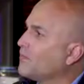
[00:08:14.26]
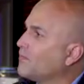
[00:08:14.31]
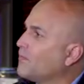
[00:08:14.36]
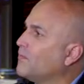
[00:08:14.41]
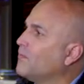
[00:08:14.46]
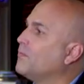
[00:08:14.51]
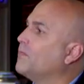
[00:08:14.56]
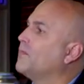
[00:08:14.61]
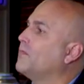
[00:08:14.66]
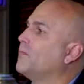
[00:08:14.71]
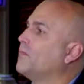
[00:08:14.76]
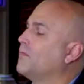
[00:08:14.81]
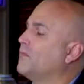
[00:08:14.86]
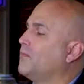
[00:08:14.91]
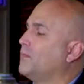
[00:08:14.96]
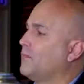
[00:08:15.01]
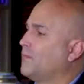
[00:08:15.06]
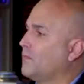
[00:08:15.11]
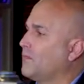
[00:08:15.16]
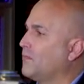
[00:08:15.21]

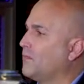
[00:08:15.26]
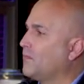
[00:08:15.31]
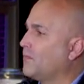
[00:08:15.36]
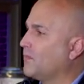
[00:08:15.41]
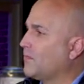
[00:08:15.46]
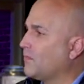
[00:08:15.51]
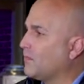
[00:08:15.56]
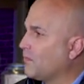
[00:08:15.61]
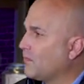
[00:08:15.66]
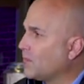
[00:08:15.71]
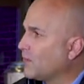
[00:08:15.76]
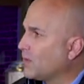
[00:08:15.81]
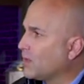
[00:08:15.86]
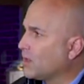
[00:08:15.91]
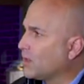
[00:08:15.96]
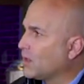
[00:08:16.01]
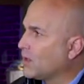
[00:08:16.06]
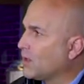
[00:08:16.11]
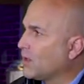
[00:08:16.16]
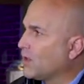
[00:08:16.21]

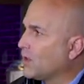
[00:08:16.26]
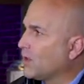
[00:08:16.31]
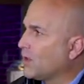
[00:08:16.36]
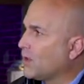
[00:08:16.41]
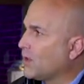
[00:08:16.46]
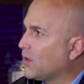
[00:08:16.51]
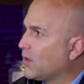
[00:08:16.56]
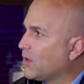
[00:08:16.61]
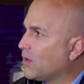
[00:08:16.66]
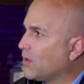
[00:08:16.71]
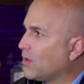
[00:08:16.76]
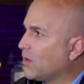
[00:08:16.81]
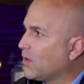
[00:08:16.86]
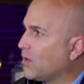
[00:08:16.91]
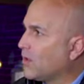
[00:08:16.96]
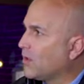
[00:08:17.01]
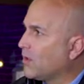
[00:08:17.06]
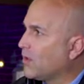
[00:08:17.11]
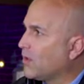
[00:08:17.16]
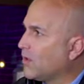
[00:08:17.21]

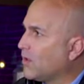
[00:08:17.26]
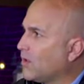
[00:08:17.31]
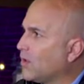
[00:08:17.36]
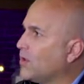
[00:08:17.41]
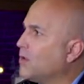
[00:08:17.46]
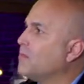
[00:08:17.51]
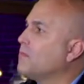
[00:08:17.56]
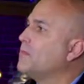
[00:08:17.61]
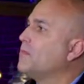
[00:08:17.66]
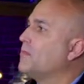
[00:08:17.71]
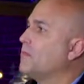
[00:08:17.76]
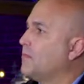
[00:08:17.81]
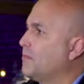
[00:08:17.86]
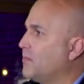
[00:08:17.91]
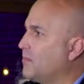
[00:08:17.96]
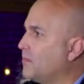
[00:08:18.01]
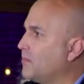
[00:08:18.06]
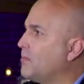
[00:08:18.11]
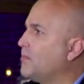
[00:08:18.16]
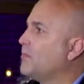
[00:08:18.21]

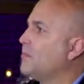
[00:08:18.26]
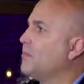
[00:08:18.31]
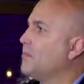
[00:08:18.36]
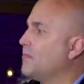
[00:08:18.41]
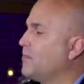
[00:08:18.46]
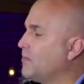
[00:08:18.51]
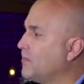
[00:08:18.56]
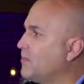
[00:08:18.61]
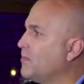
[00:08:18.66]
The person shown says nothing.